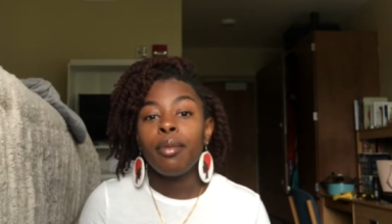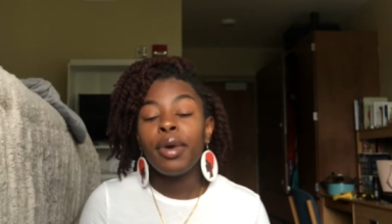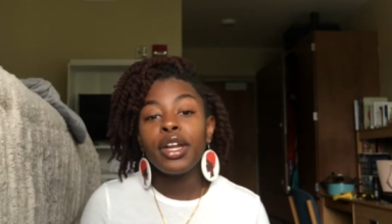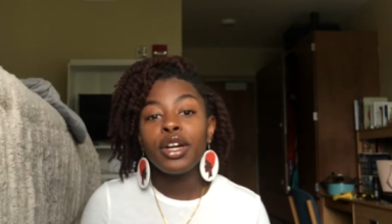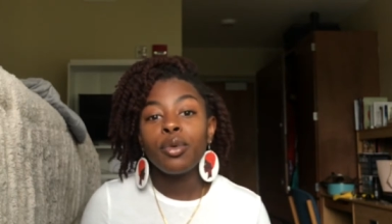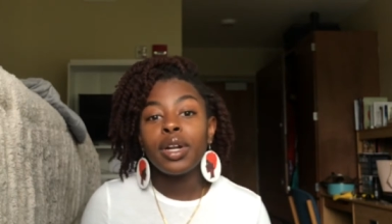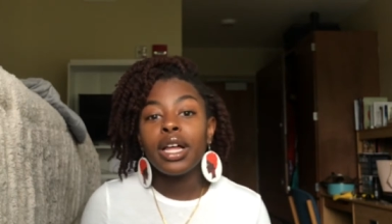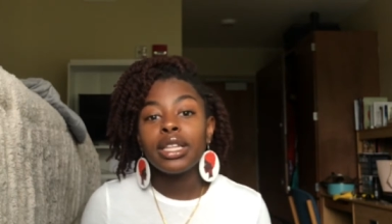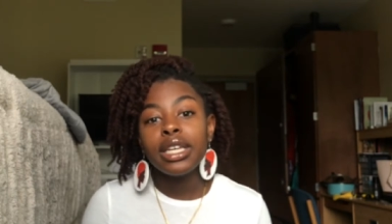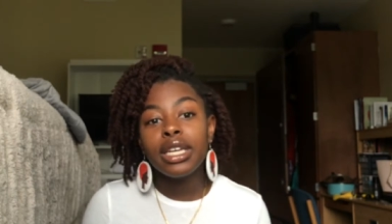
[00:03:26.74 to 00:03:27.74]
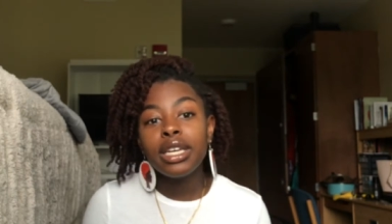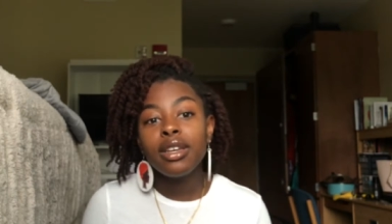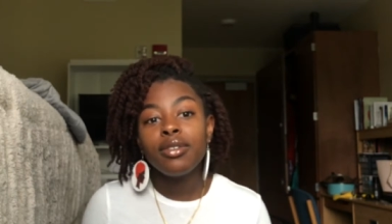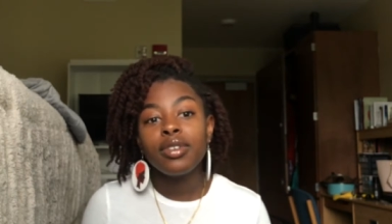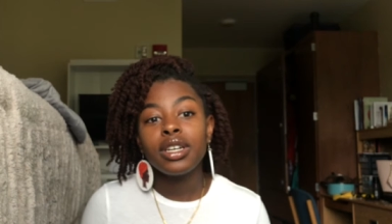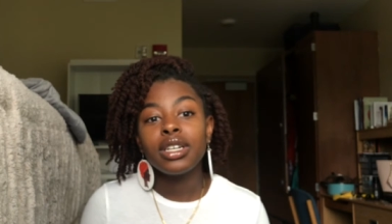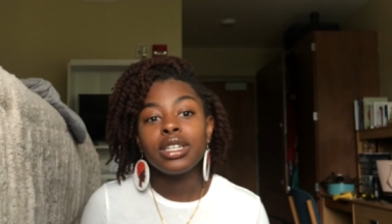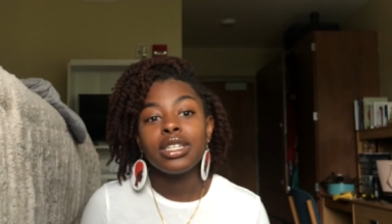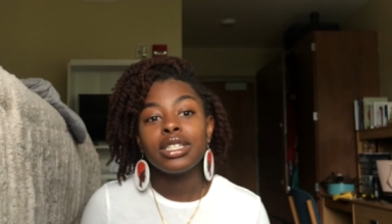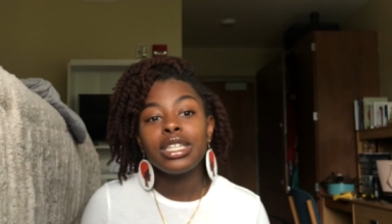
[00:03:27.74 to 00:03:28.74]
better when I leave
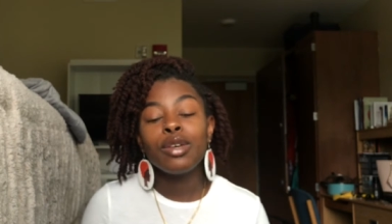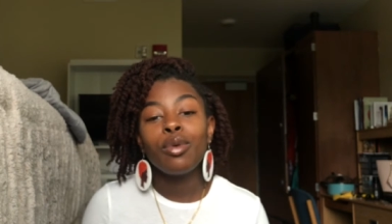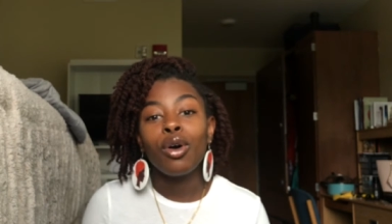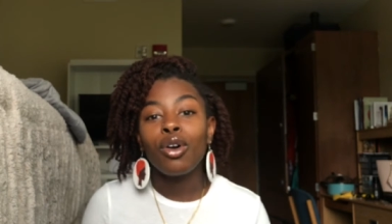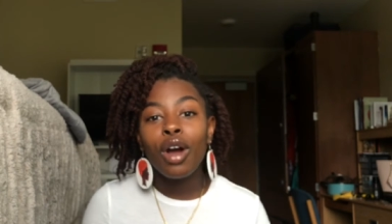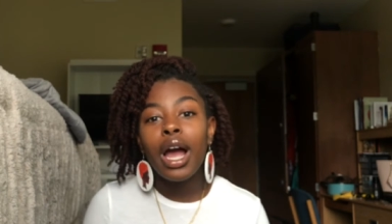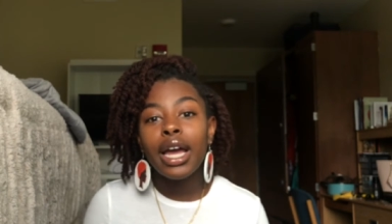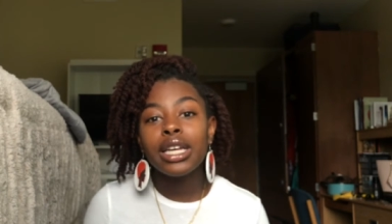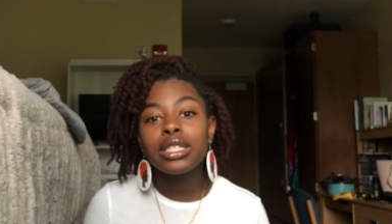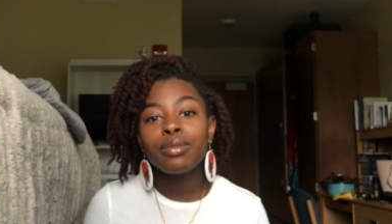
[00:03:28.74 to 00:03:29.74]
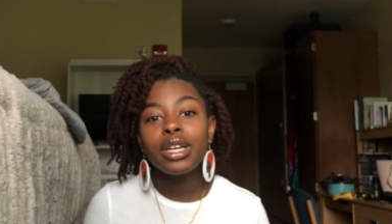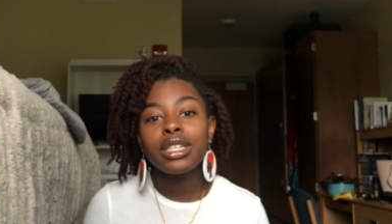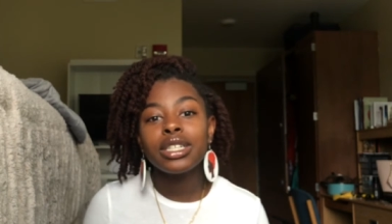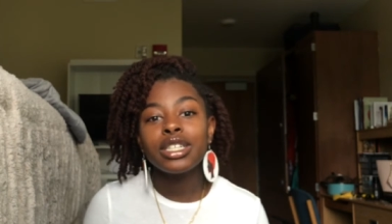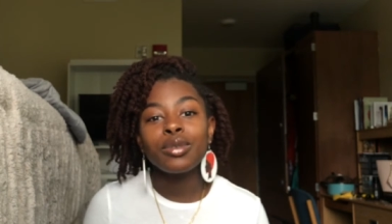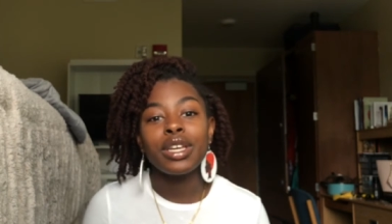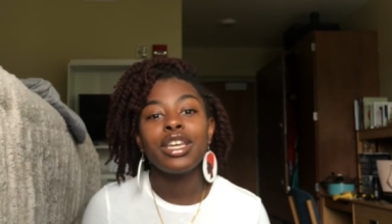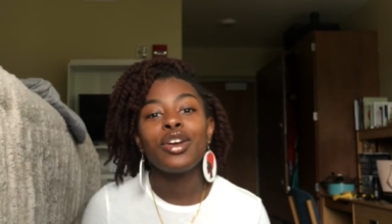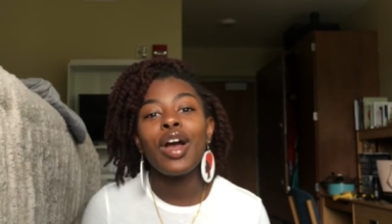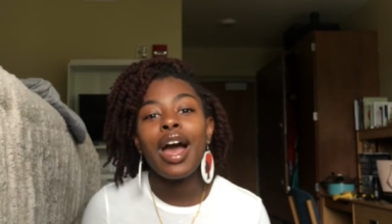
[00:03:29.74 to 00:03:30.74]
because he won't cry as much because when he
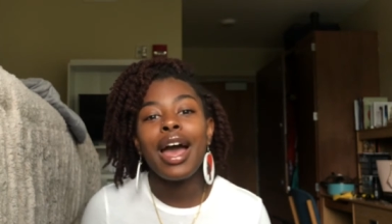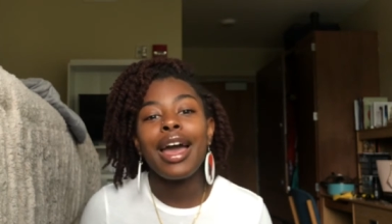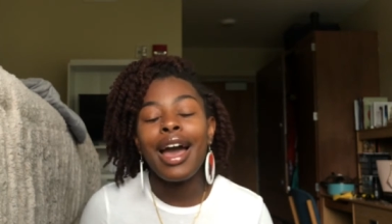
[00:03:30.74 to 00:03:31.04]
cry,